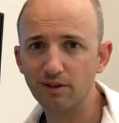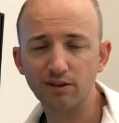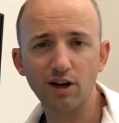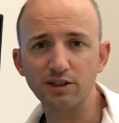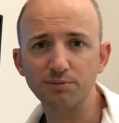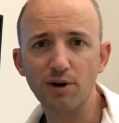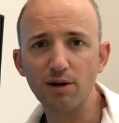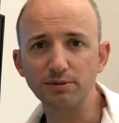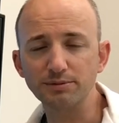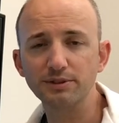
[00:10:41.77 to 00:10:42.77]
causing
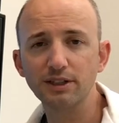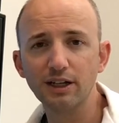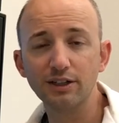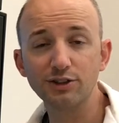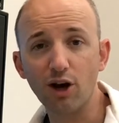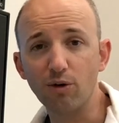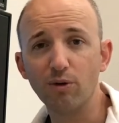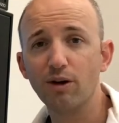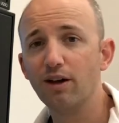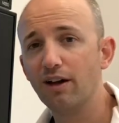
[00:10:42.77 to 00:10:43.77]
problems. So,
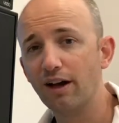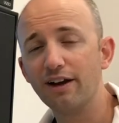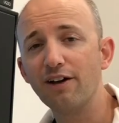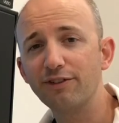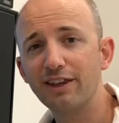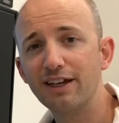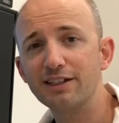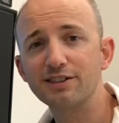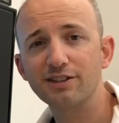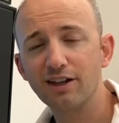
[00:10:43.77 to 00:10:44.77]
enough of
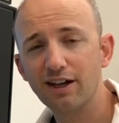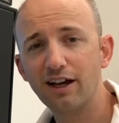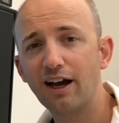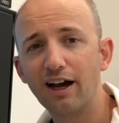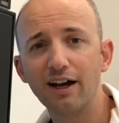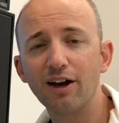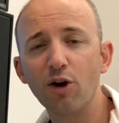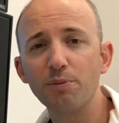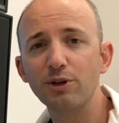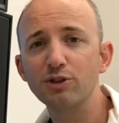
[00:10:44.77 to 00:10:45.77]
this. I
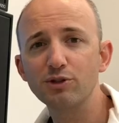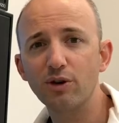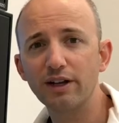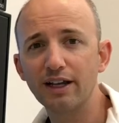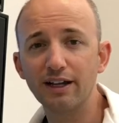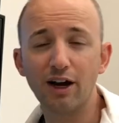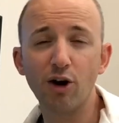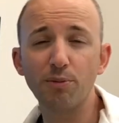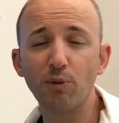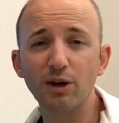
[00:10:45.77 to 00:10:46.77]
hope you enjoyed it. I
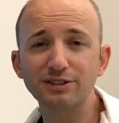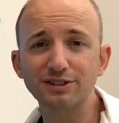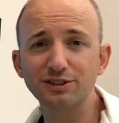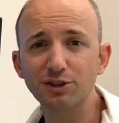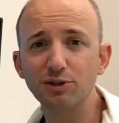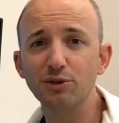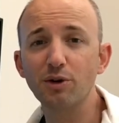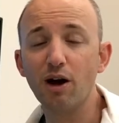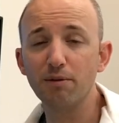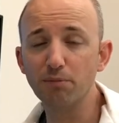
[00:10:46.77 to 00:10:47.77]
hope it wasn't
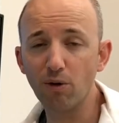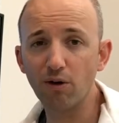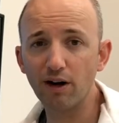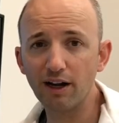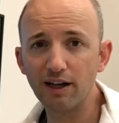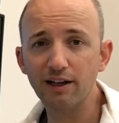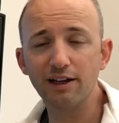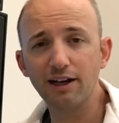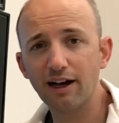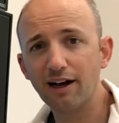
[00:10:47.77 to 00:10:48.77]
too boring.
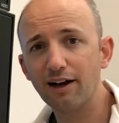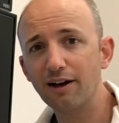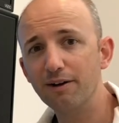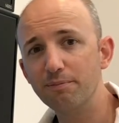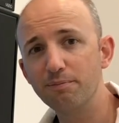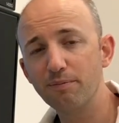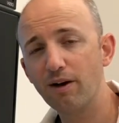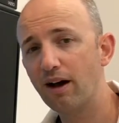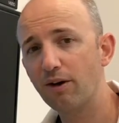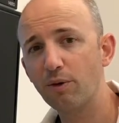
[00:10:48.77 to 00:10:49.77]

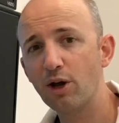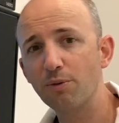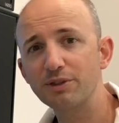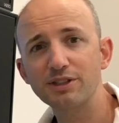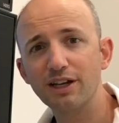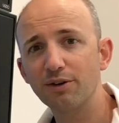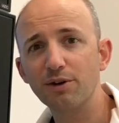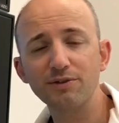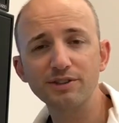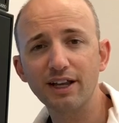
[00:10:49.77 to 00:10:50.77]
We hope to see you at
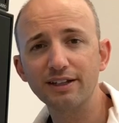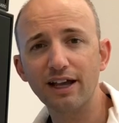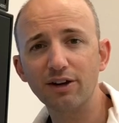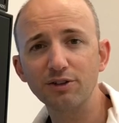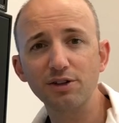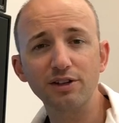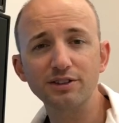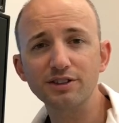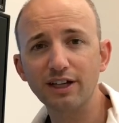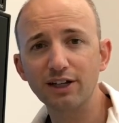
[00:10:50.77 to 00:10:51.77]
Rivers End Dental. You can
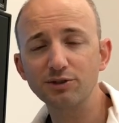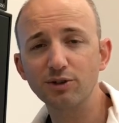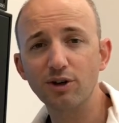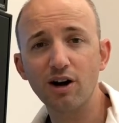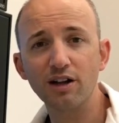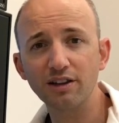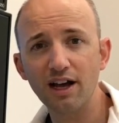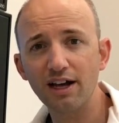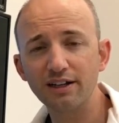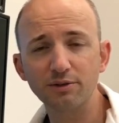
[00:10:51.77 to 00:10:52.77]
schedule
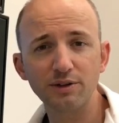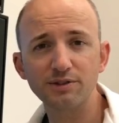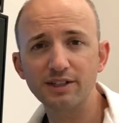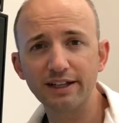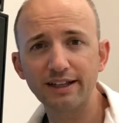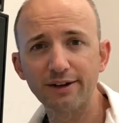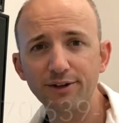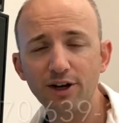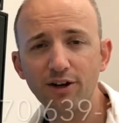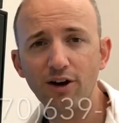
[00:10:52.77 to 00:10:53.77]
online,
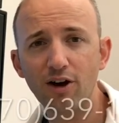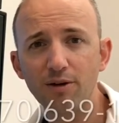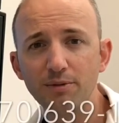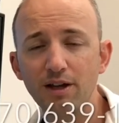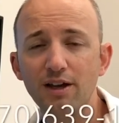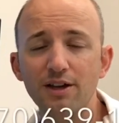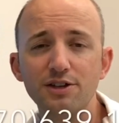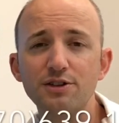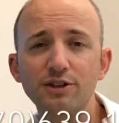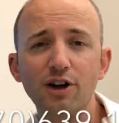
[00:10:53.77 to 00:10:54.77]
riversenddental.com.
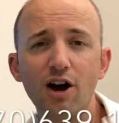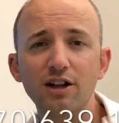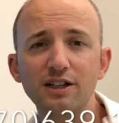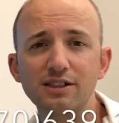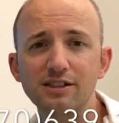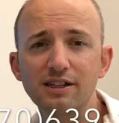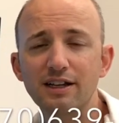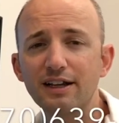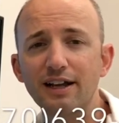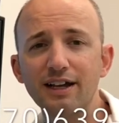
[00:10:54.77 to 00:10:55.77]
You can call us,
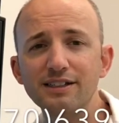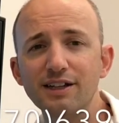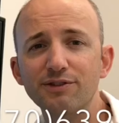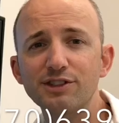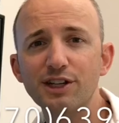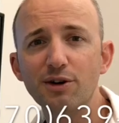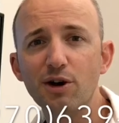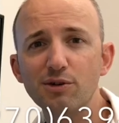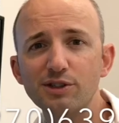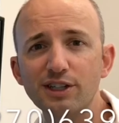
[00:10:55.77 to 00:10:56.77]

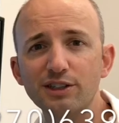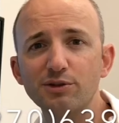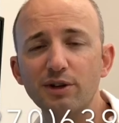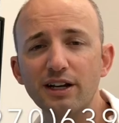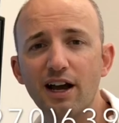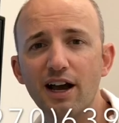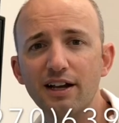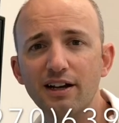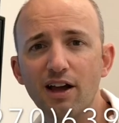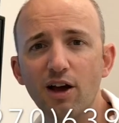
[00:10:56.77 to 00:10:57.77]

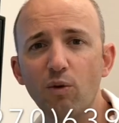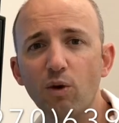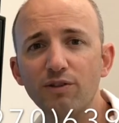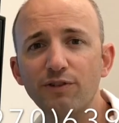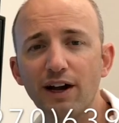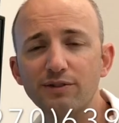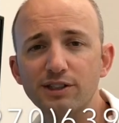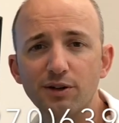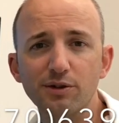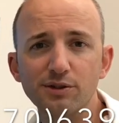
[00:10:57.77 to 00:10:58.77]

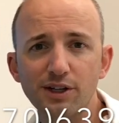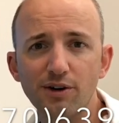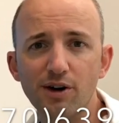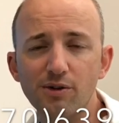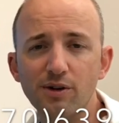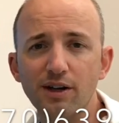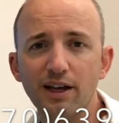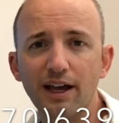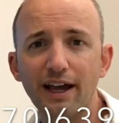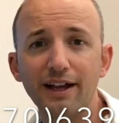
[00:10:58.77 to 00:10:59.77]
970-639-1500.
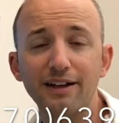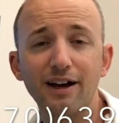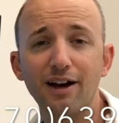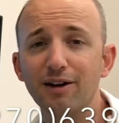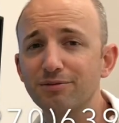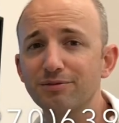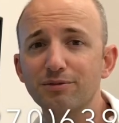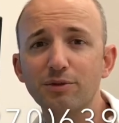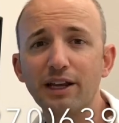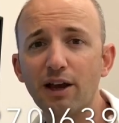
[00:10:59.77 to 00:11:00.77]
And
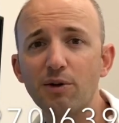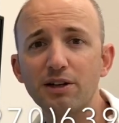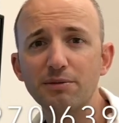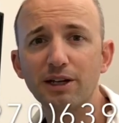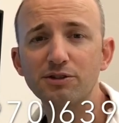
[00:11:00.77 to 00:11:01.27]
we can't wait to make you